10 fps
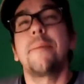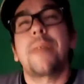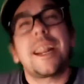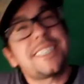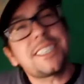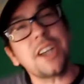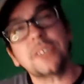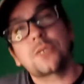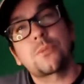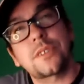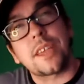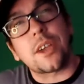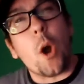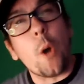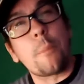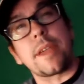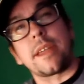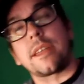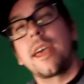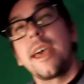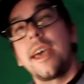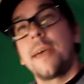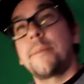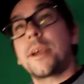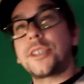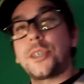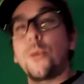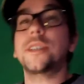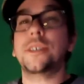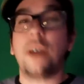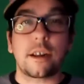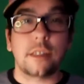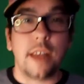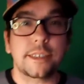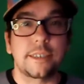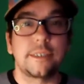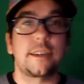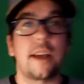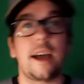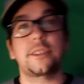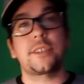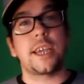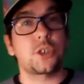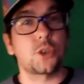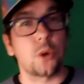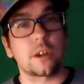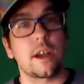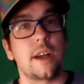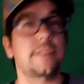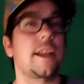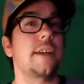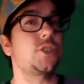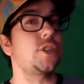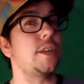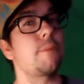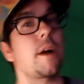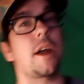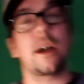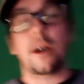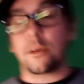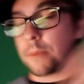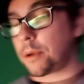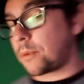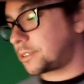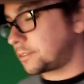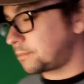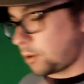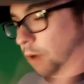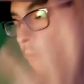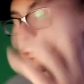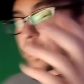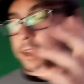But I just was like hoping, because she was taught a lesson to not take shortcuts, not cheat by Robin